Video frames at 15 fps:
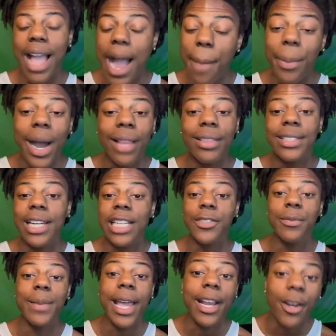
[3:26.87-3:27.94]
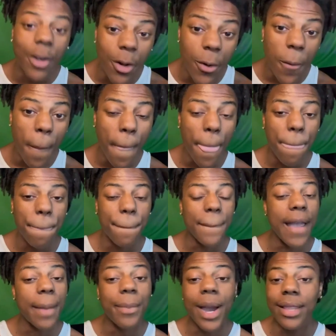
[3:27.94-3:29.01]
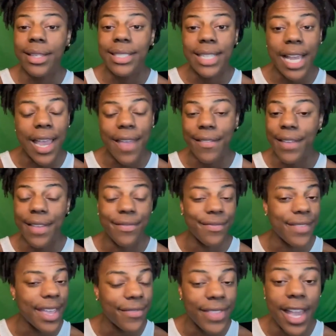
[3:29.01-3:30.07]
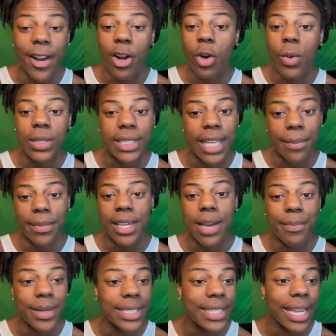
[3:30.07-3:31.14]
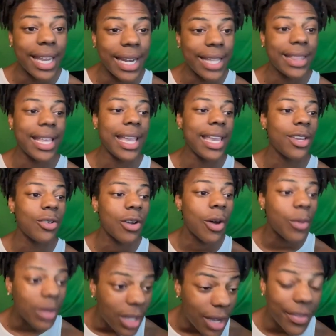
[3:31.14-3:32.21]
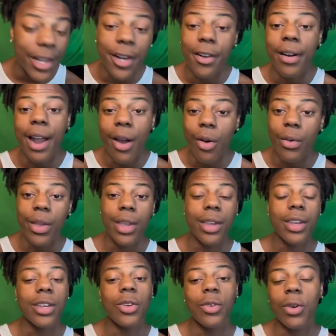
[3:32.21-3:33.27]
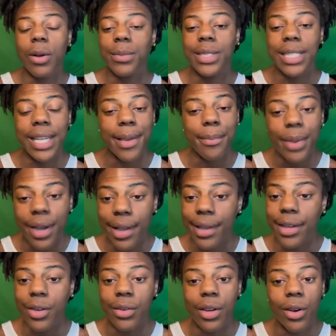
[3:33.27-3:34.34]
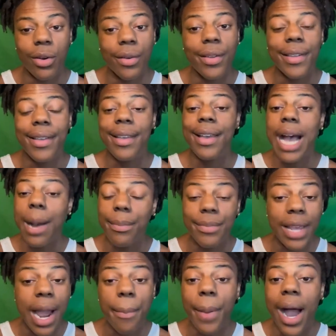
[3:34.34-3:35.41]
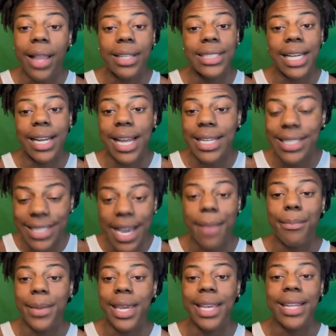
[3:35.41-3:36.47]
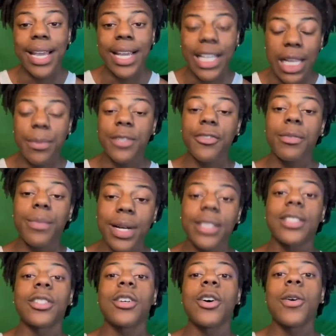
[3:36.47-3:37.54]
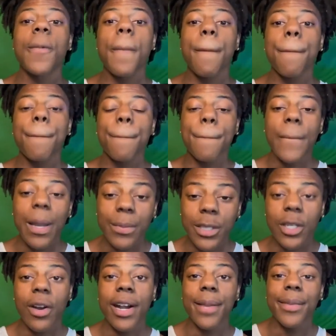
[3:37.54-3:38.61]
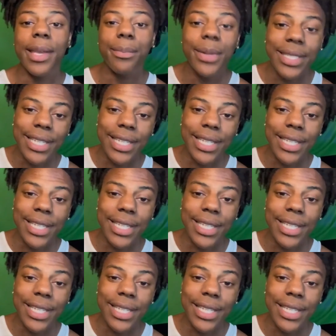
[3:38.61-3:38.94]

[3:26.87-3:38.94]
I apologize from that girl. I apologize if that girl was to hit me up and say anything. You know, I would love to hear her out. You know what I'm saying? But, you know, I apologize. That's not me. That clip is from months ago. I'm sorry, man.